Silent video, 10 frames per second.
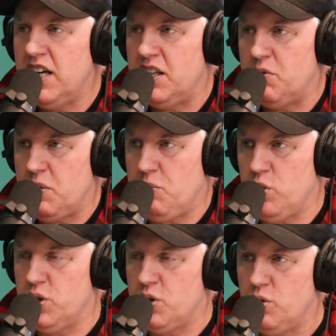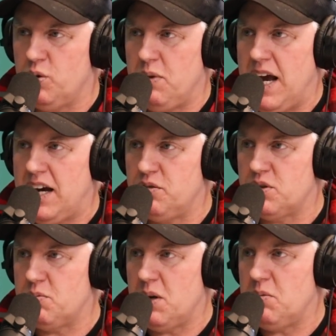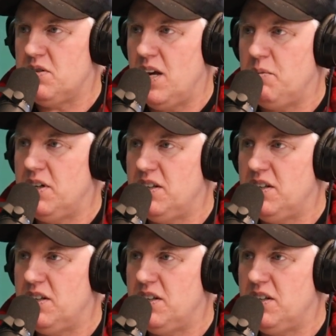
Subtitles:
And then when we pulled the cooler back, there was a baby salmon in